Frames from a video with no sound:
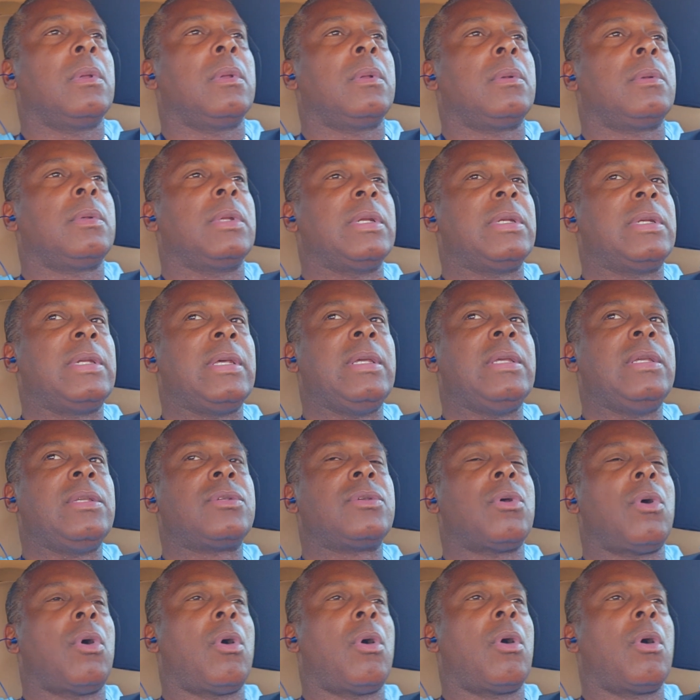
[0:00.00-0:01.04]
The deeds
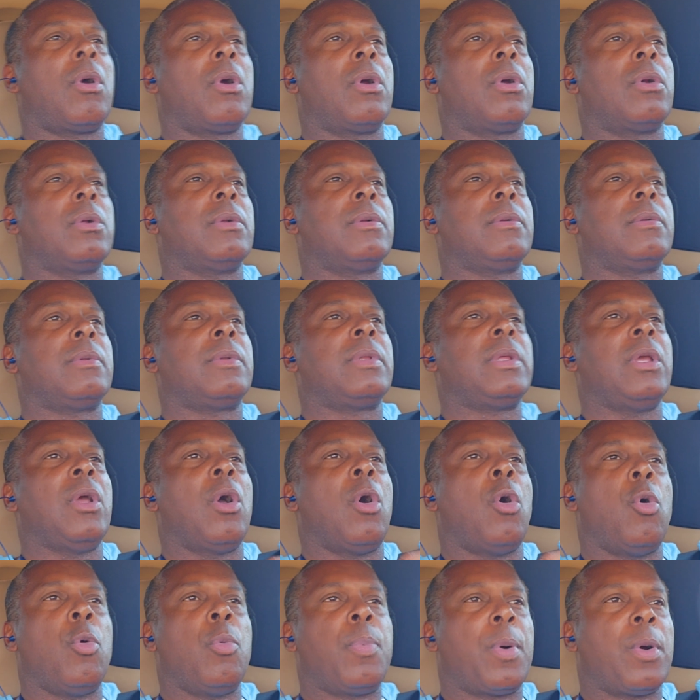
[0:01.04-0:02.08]
are the
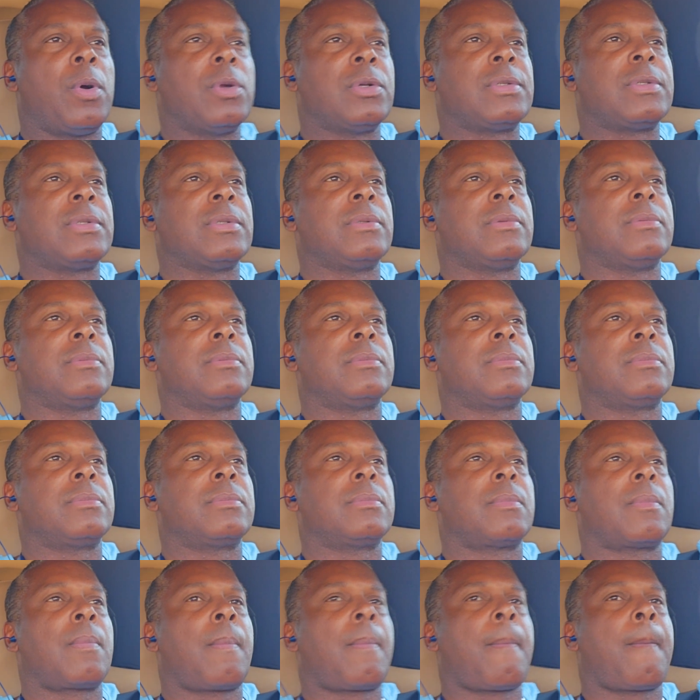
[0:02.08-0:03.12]
old person.
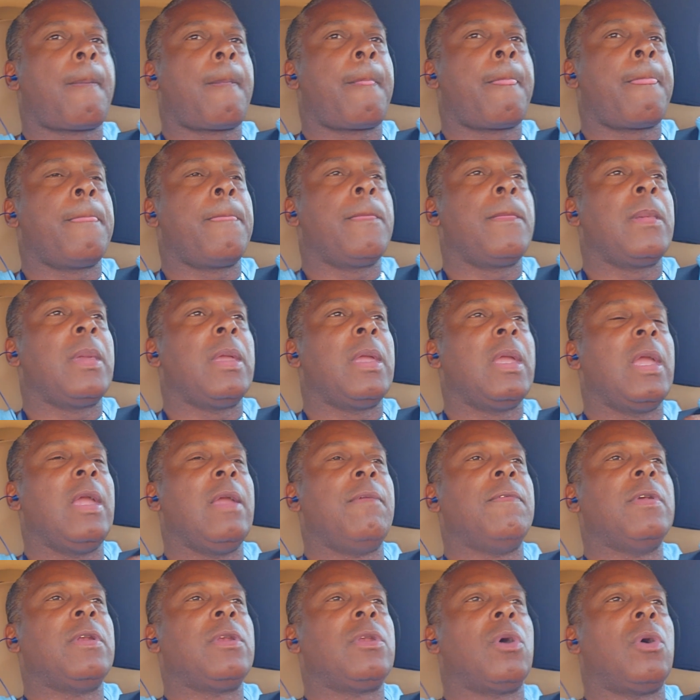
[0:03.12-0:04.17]

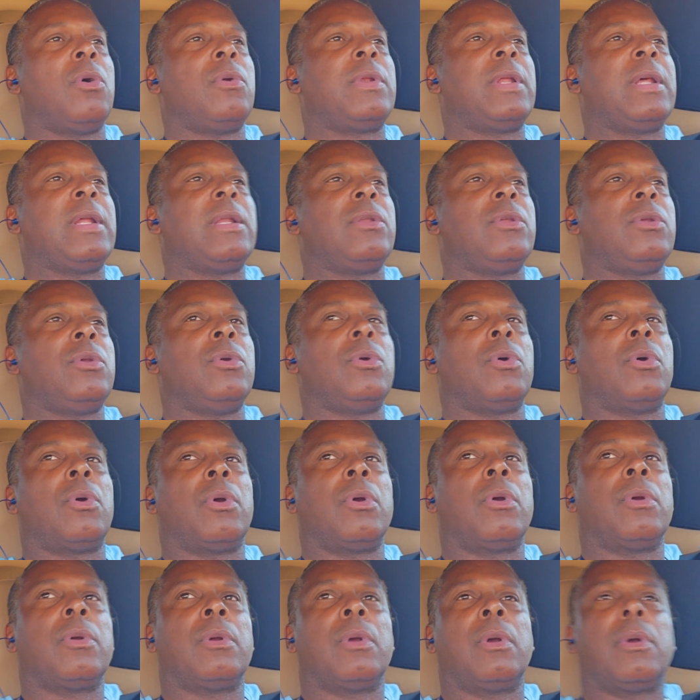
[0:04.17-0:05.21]
Even though that you are
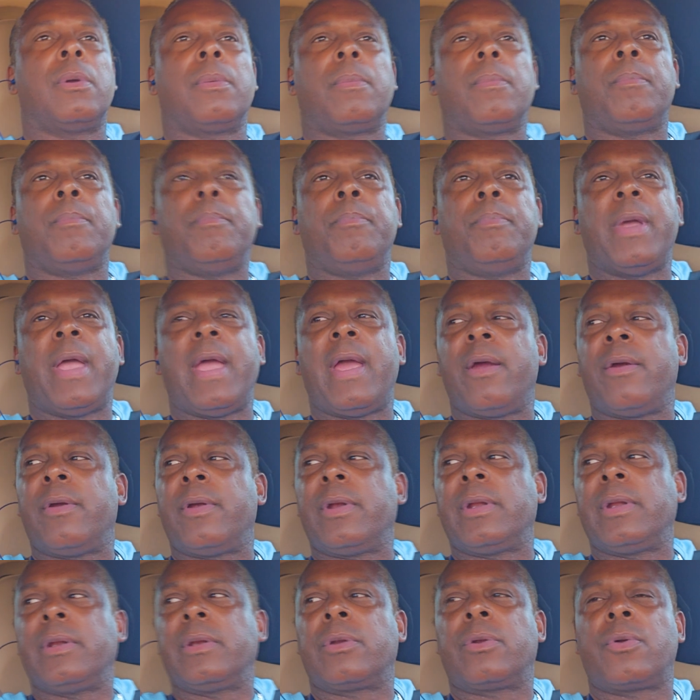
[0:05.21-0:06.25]

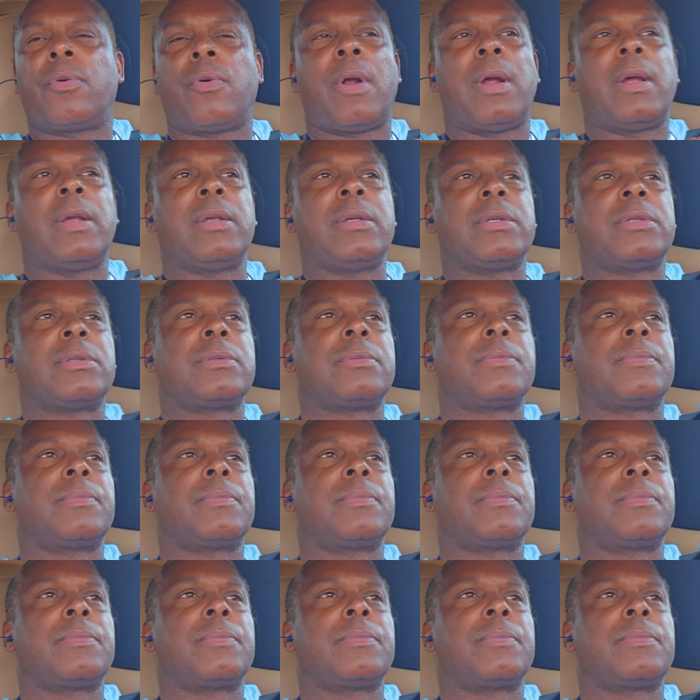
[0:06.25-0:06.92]
buried in Christ,